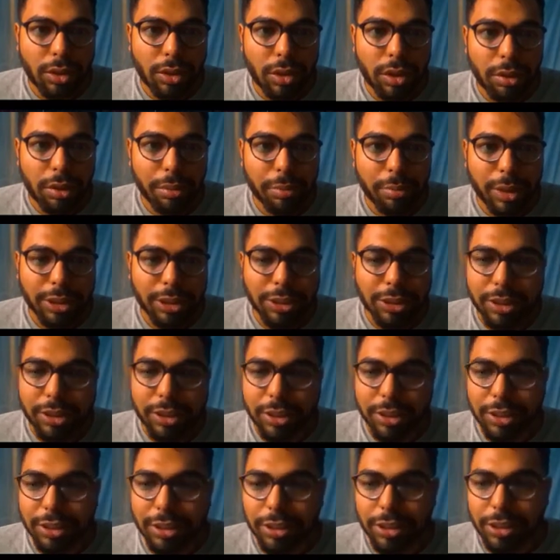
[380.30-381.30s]
Sorry, my
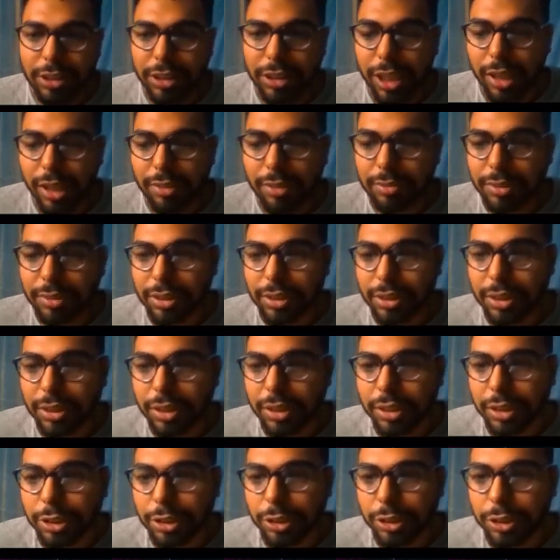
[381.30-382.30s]
screen is
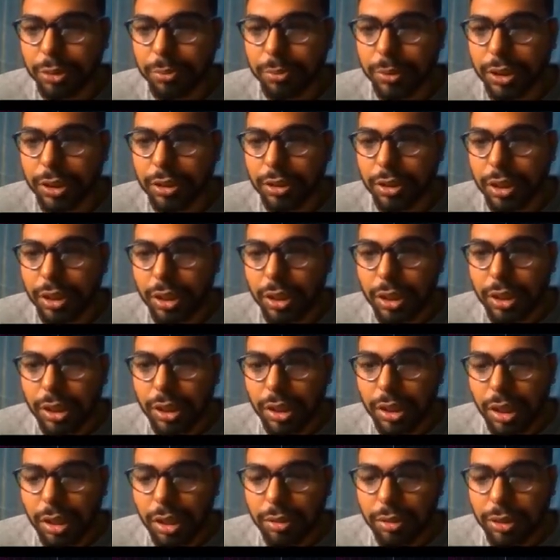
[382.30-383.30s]
zoomed in.
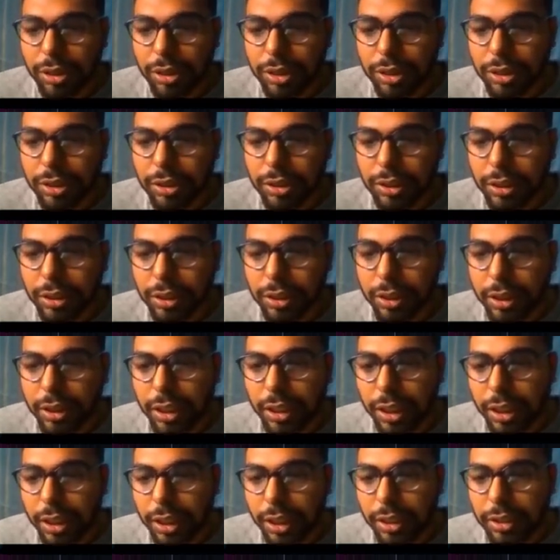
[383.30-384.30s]
I will just
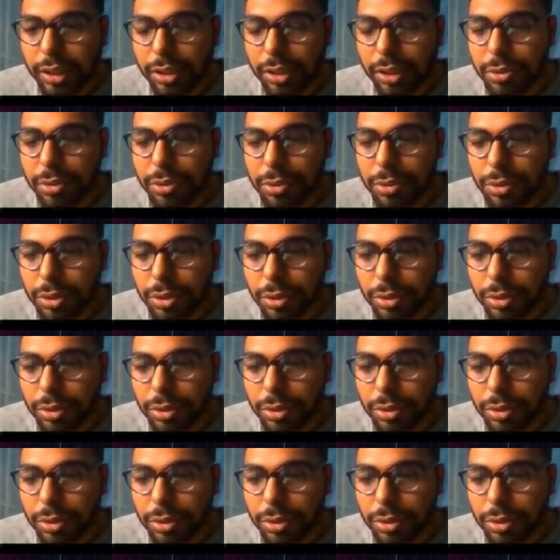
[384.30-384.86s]
select the